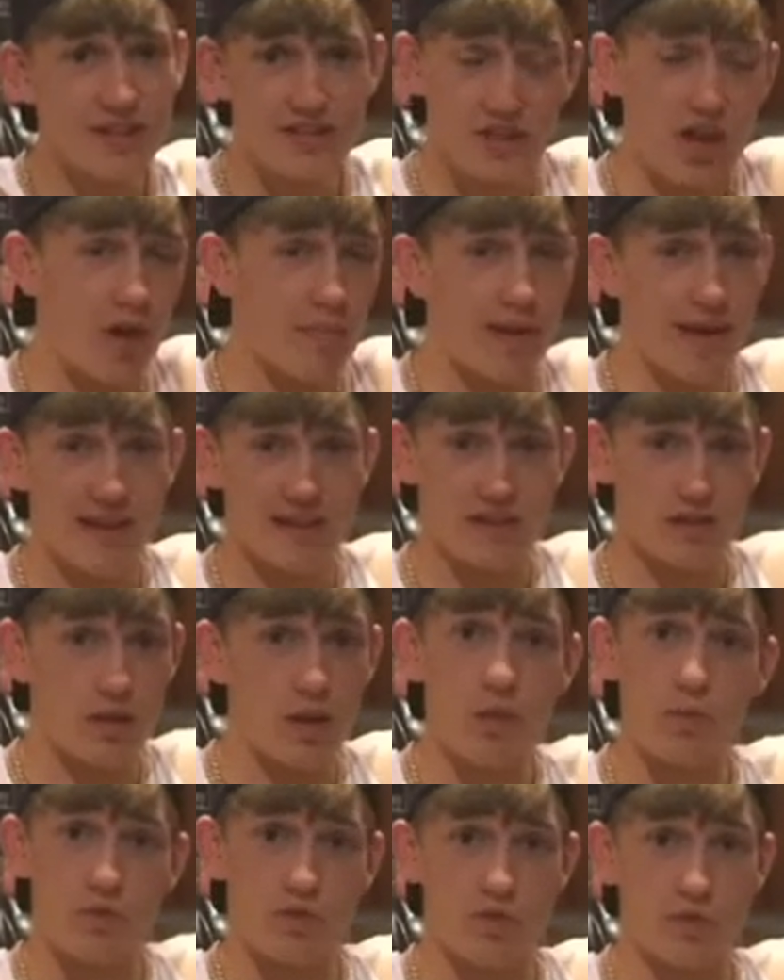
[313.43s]
is all by his
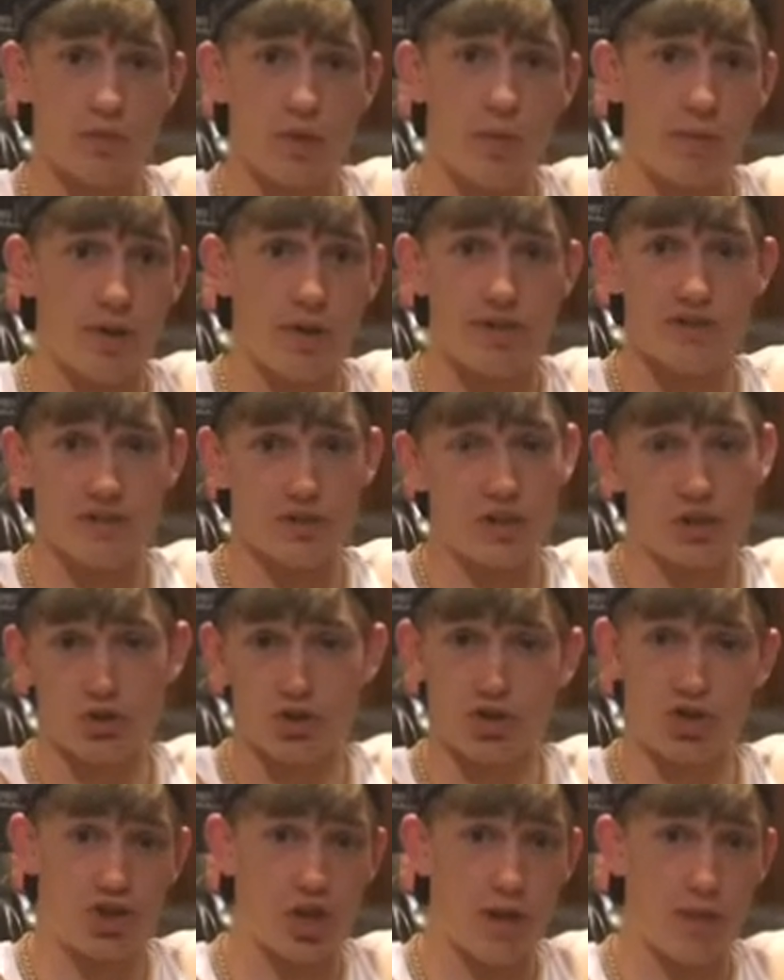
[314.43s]
lonesome up on his little
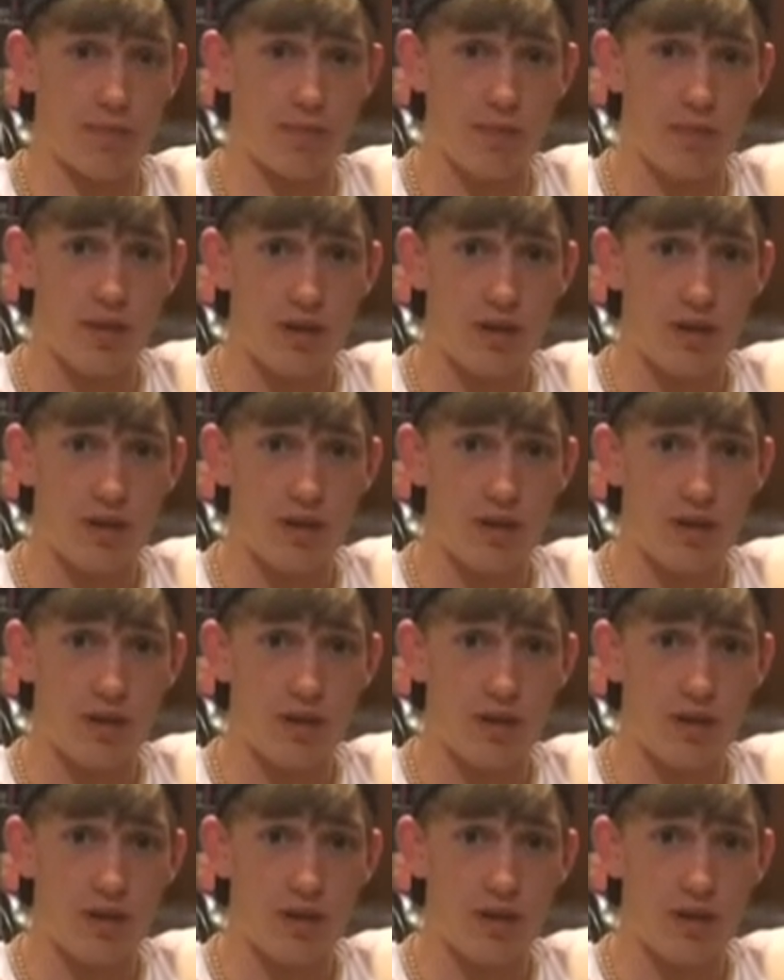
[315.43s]
ship.